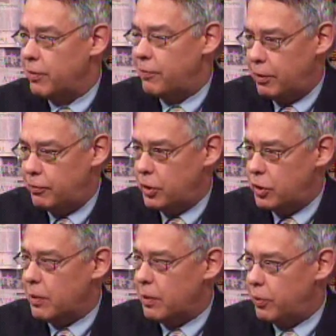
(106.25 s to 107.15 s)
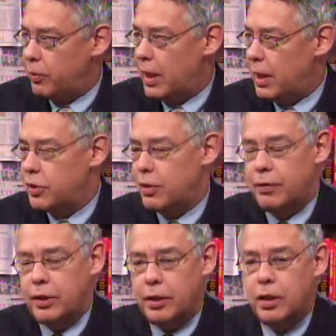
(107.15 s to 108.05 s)
the 50-shot barrage
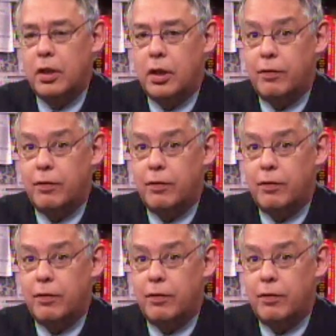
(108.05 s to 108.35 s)
of the